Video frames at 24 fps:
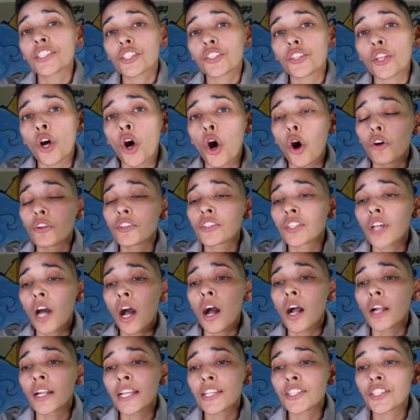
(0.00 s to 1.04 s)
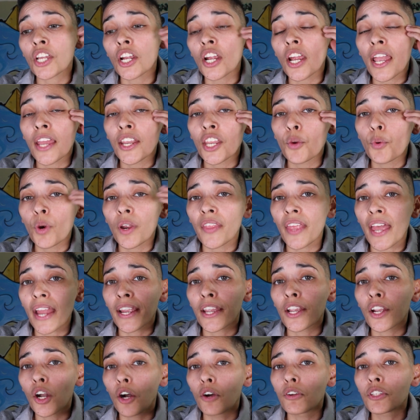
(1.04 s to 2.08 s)
The whole song. Is there anywhere that I
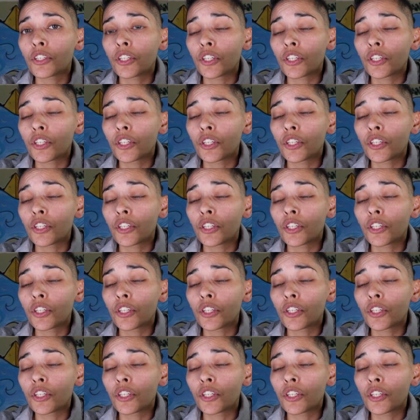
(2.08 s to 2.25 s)
can go